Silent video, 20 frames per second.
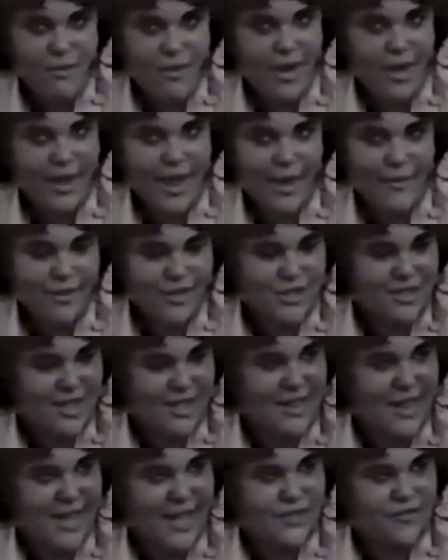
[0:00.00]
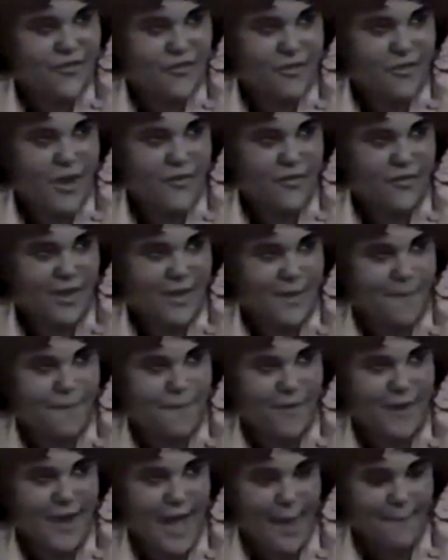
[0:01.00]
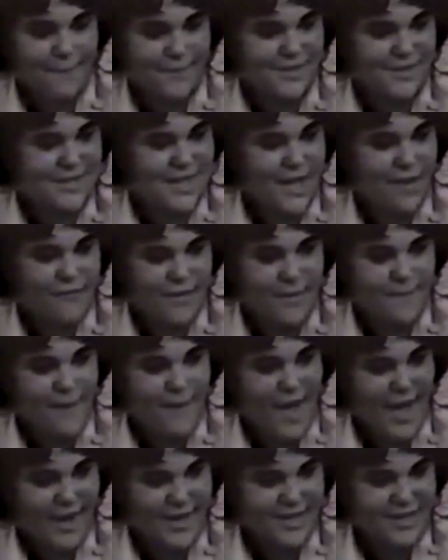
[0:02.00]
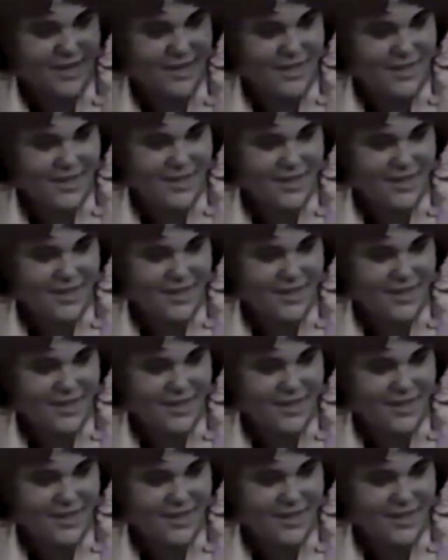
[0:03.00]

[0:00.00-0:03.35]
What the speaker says: Well, I wish they'd last forever. They could bring happiness to everybody.